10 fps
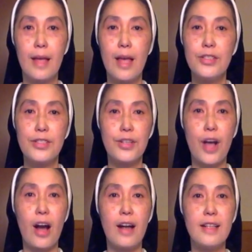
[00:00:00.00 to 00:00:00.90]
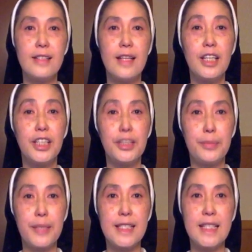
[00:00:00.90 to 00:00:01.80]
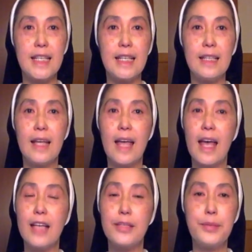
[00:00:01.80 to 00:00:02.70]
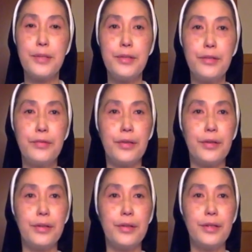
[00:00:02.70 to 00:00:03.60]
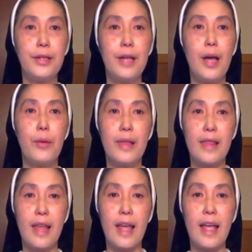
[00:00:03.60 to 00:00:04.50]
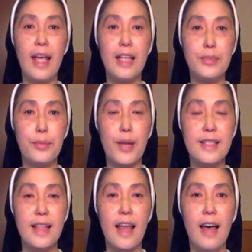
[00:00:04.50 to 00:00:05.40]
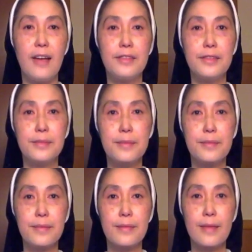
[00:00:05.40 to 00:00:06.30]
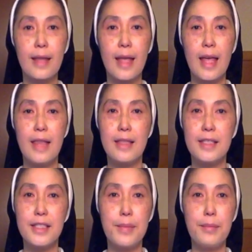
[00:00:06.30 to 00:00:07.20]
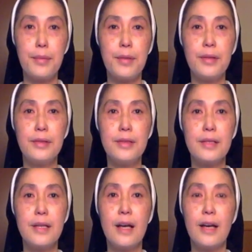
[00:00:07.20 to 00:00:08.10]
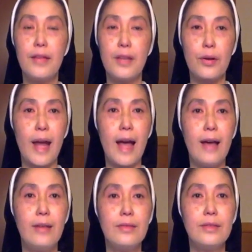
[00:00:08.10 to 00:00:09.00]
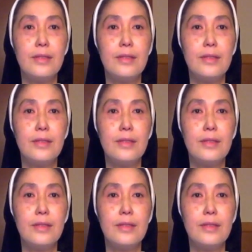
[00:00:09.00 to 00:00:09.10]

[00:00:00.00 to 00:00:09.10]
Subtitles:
Scars could be seen as beautiful when they express love. The symbol of the crown,